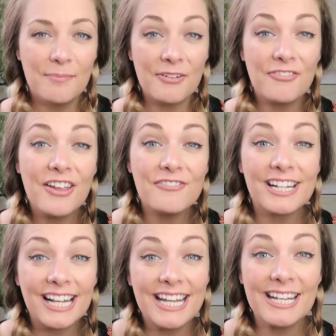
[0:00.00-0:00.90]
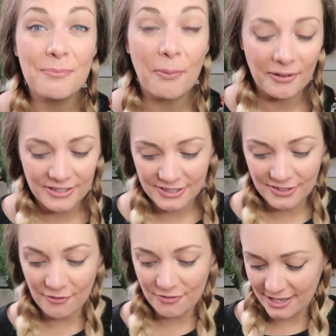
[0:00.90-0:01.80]
My favourite cleaning
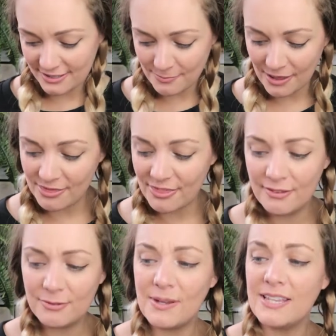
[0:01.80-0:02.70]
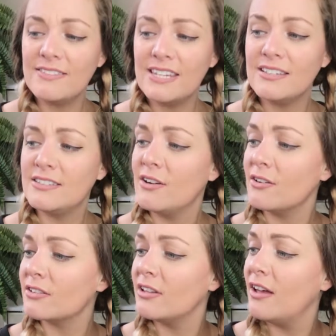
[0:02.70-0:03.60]
product of this month has been these
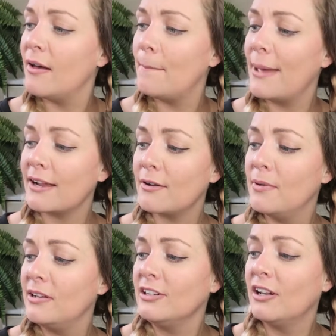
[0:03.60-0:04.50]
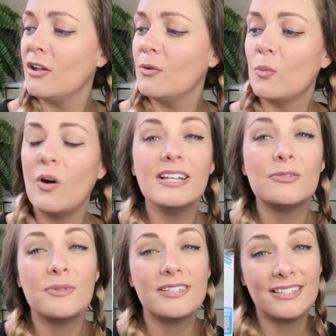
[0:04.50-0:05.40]
Dr. Beckman Glow
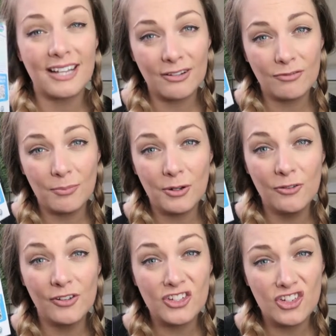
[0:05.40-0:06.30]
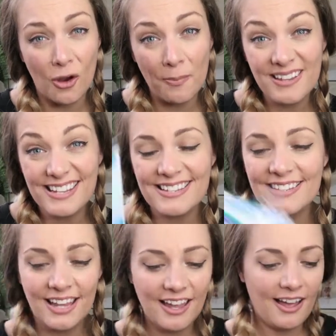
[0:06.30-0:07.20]
White with Stain Remover Jobbies.
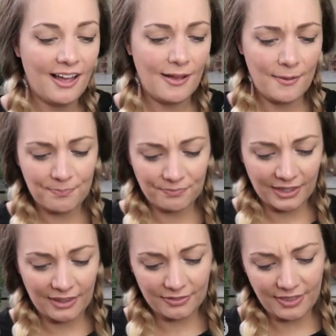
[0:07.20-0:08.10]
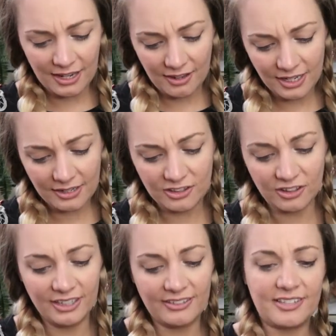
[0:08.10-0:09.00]
They're like
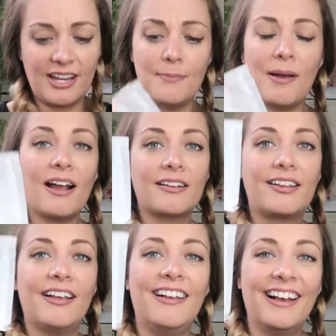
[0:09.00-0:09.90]
giant tea bags.